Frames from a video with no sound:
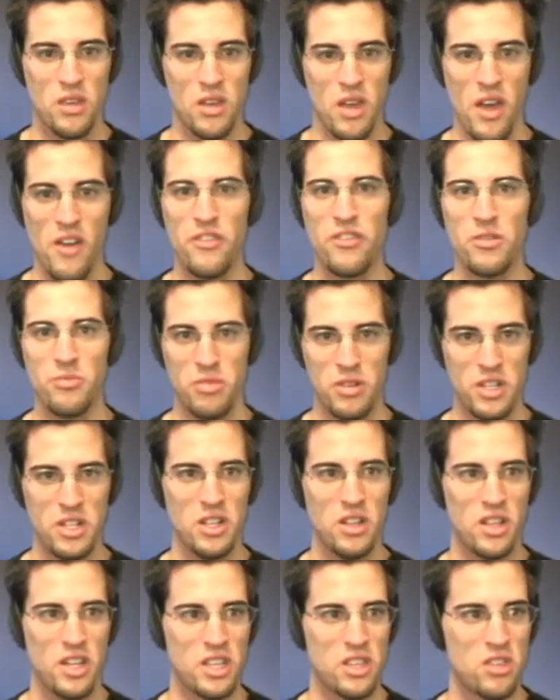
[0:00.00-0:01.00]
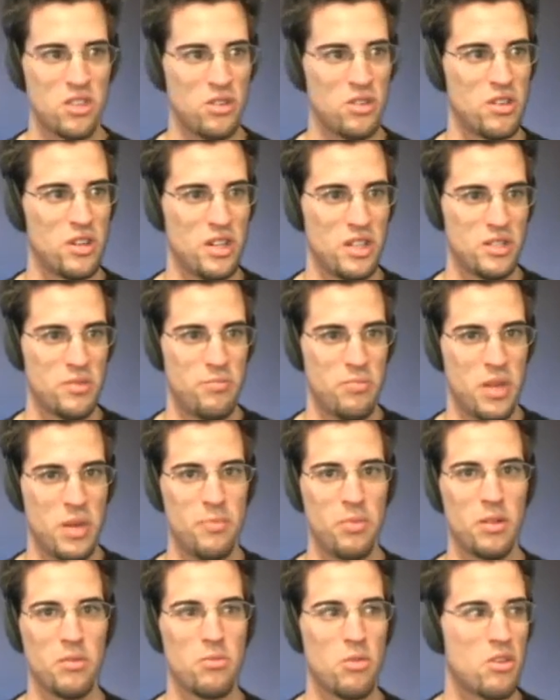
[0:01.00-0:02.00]
Everybody likes donuts.
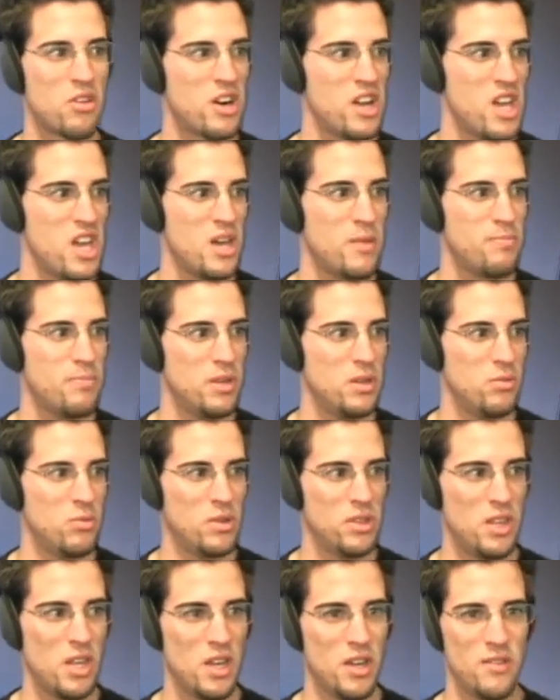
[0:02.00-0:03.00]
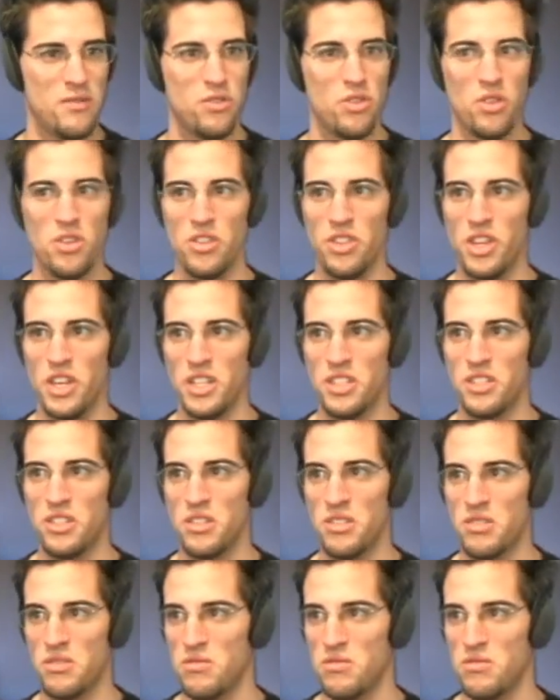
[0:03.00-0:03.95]
People more happy when they have donuts.